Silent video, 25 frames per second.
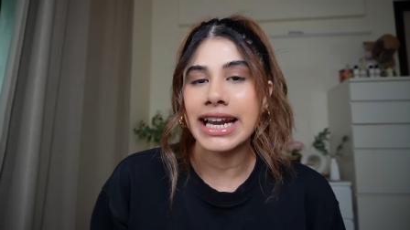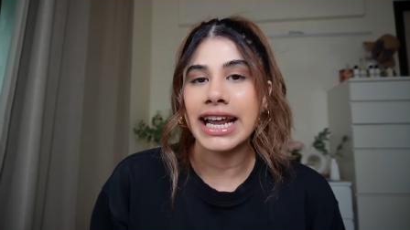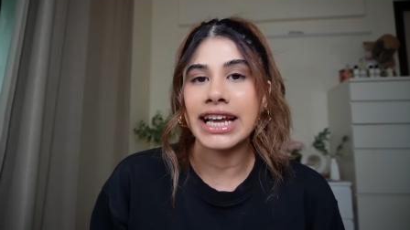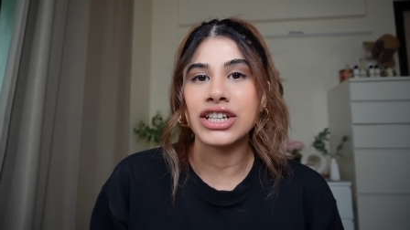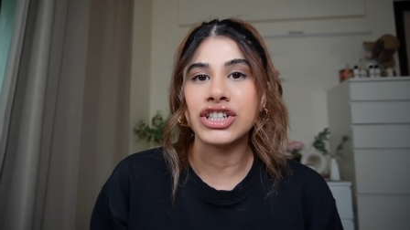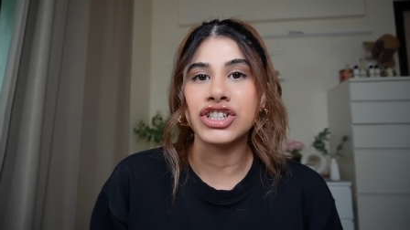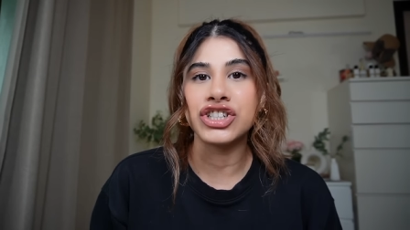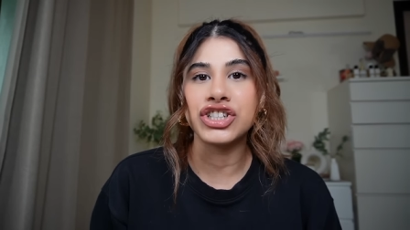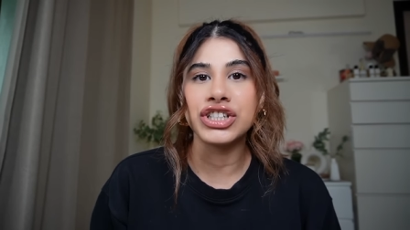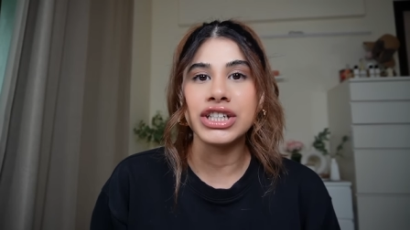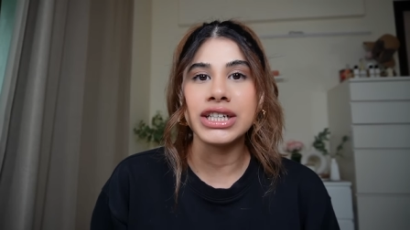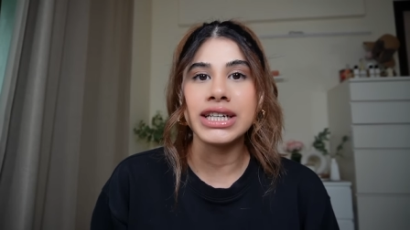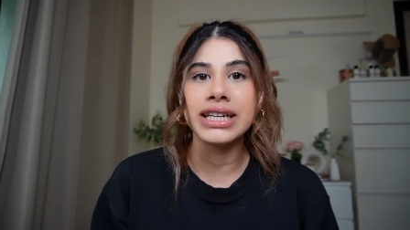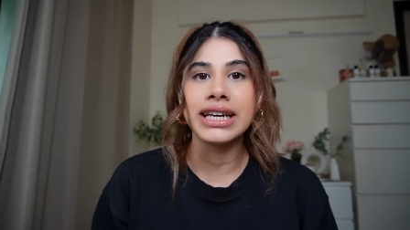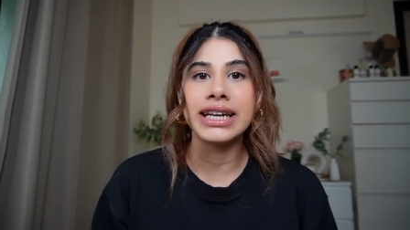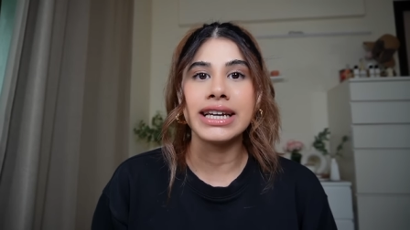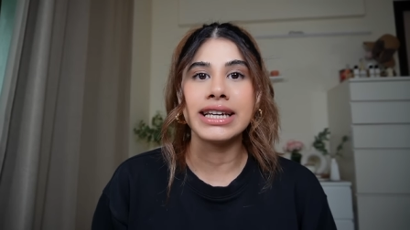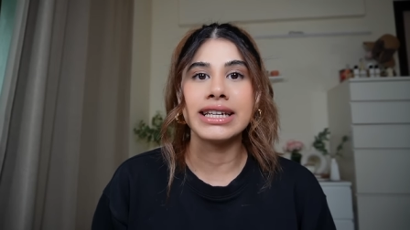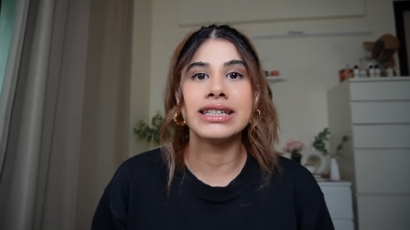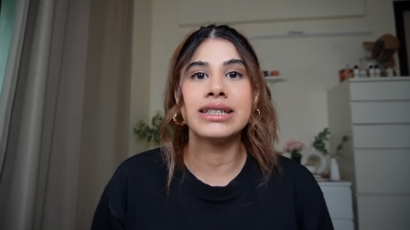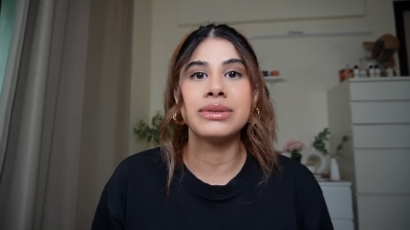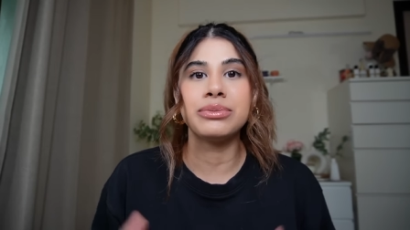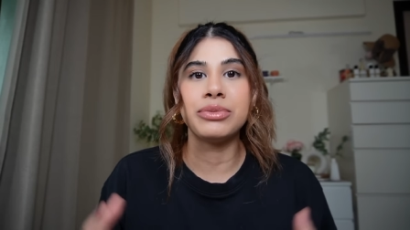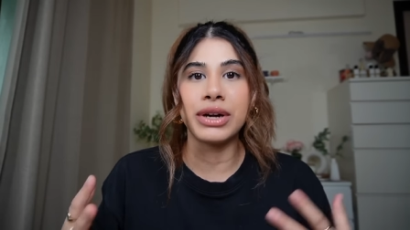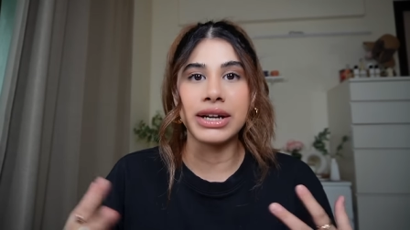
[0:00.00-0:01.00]
and she
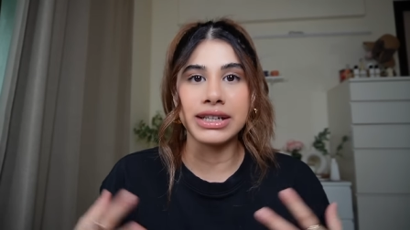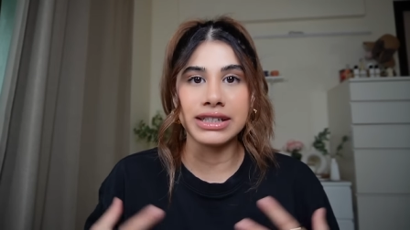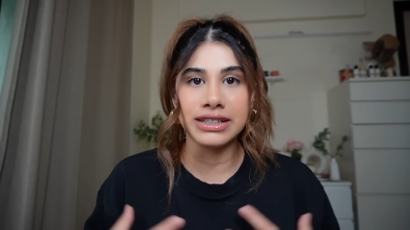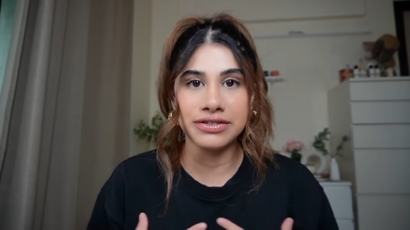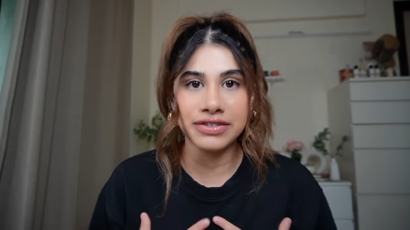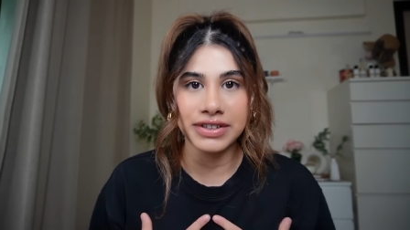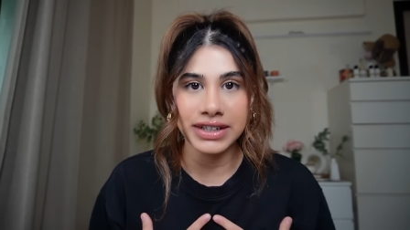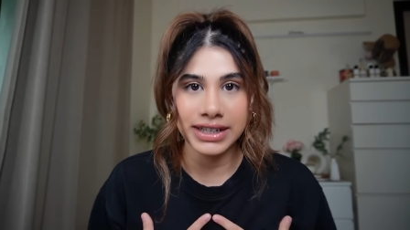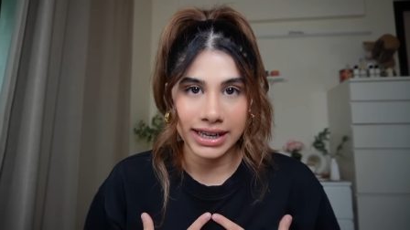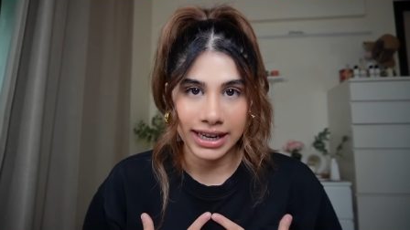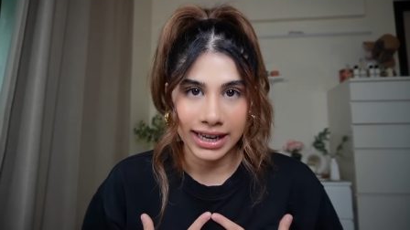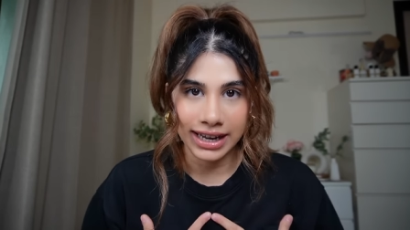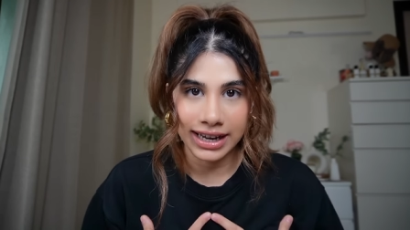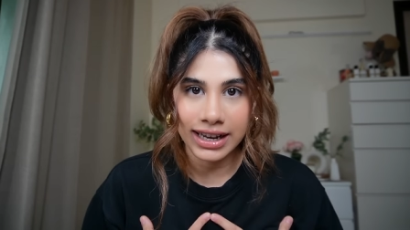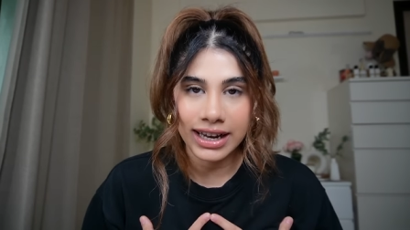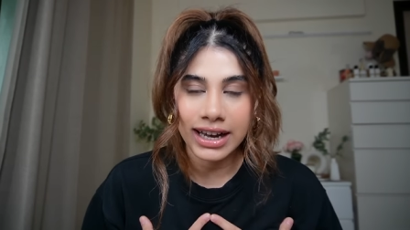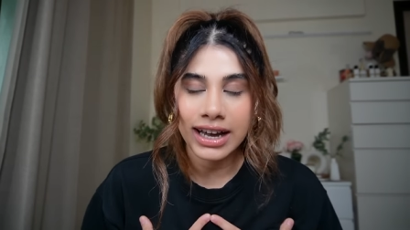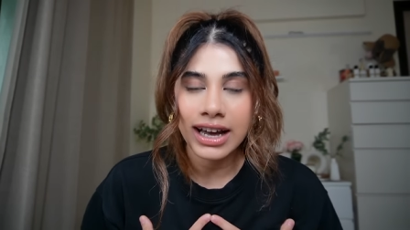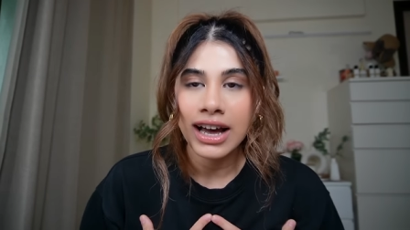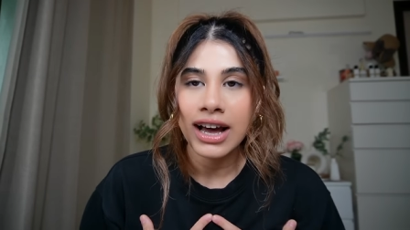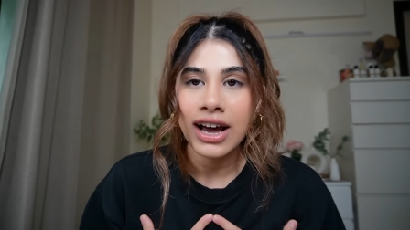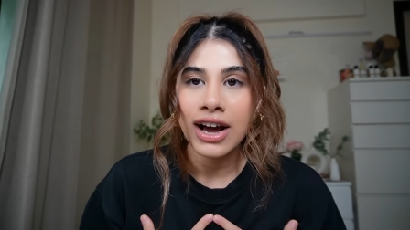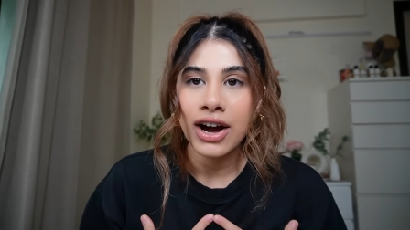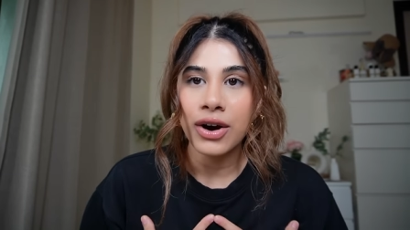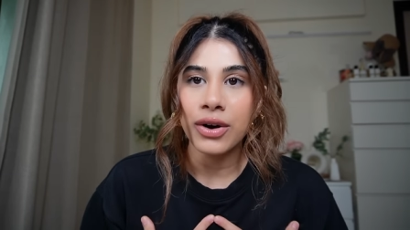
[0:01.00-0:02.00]
is breastfeeding,
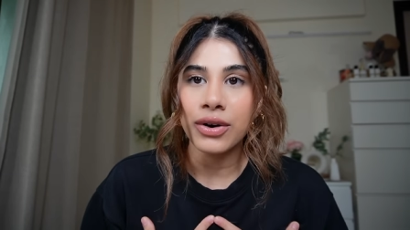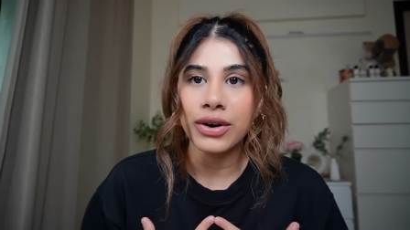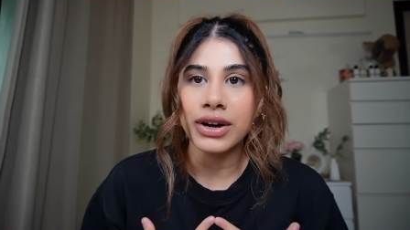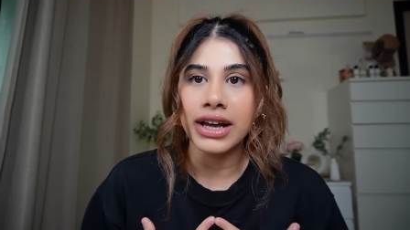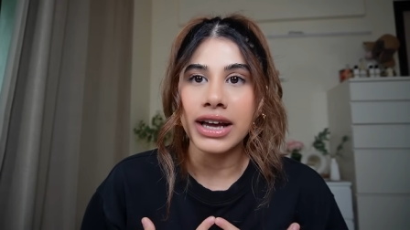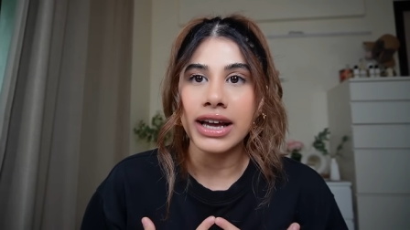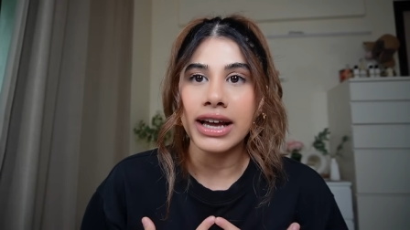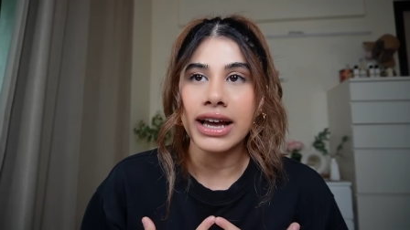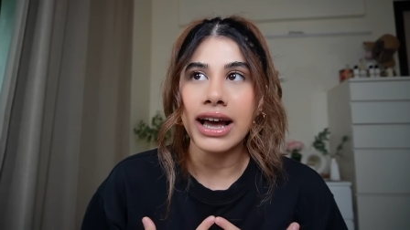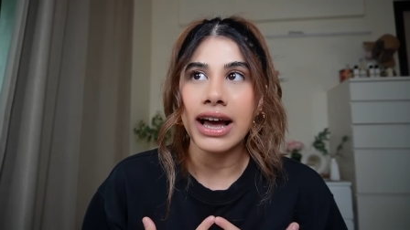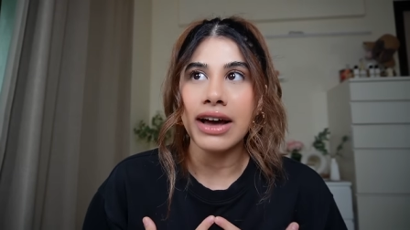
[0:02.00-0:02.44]
okay?